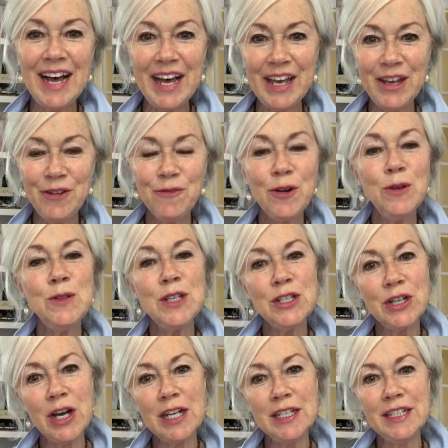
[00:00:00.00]
Hi, Rosie
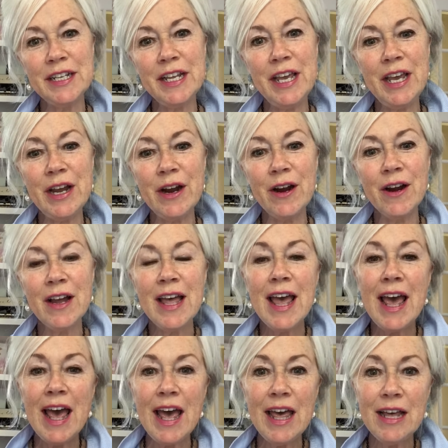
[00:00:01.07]
Dalton here,
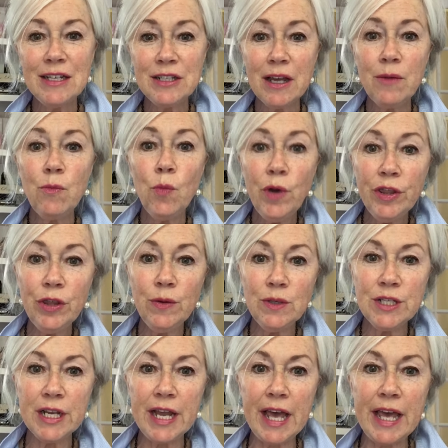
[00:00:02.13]
and I'm with you
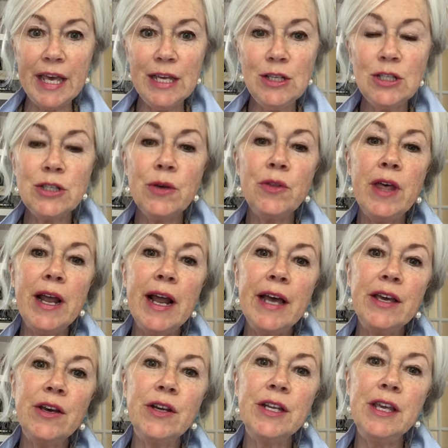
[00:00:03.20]
today so that I
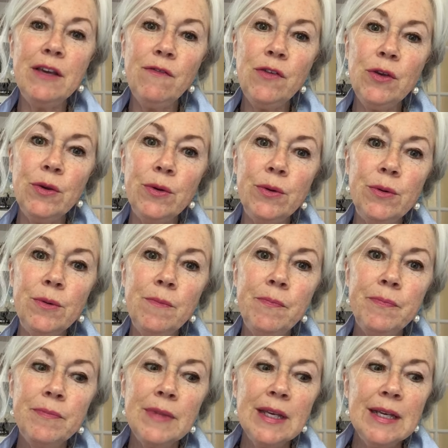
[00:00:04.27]
could give you
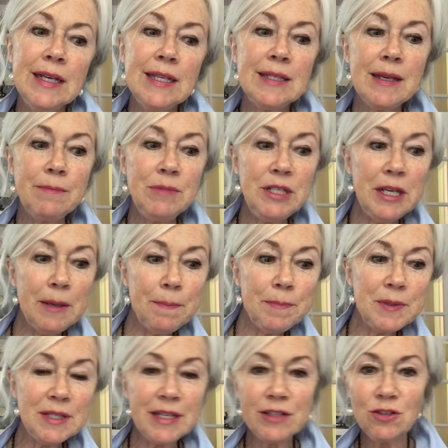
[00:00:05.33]
some
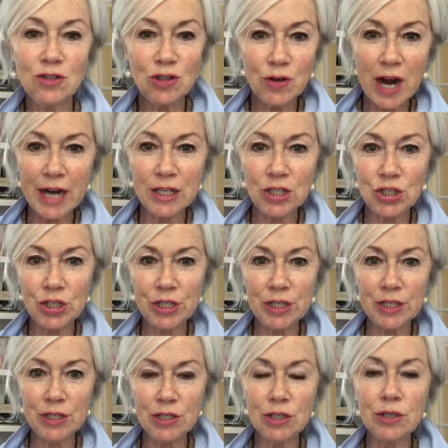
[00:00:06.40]
tips and
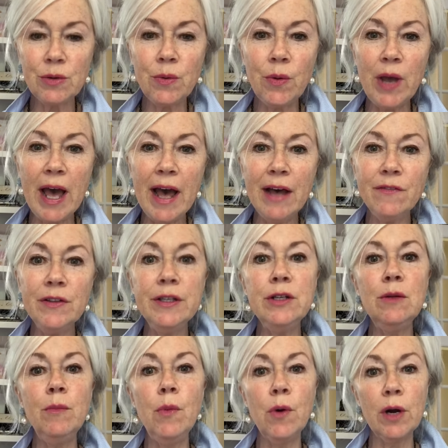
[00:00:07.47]
strategies to have a
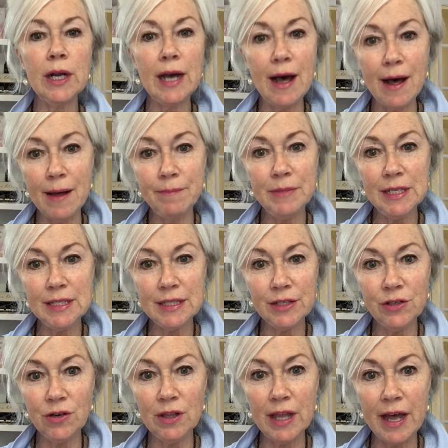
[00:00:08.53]
little more calmness in
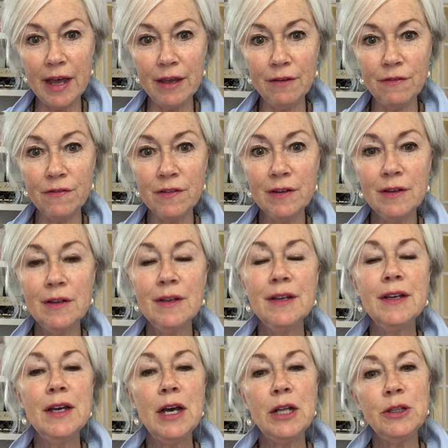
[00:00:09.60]
your life,
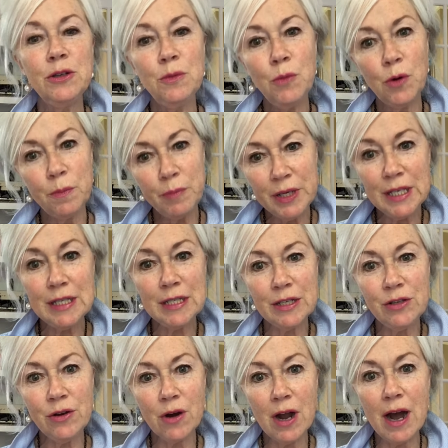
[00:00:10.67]
a little more peace
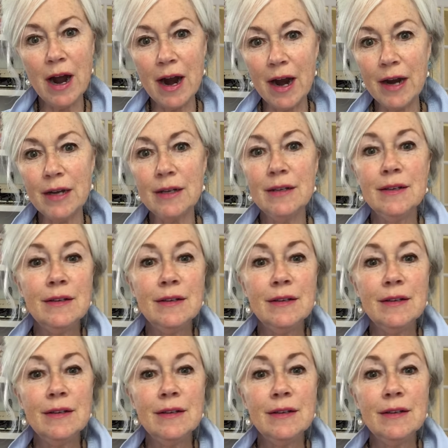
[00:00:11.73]
in your heart.